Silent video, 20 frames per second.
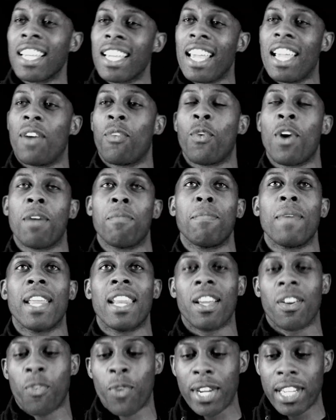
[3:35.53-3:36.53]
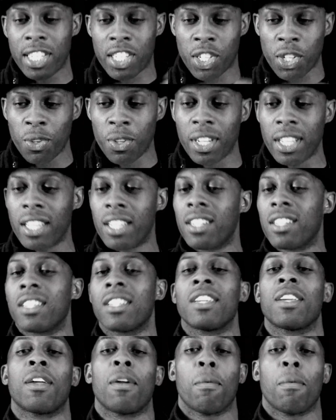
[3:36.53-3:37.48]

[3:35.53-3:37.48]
And one minute we suited,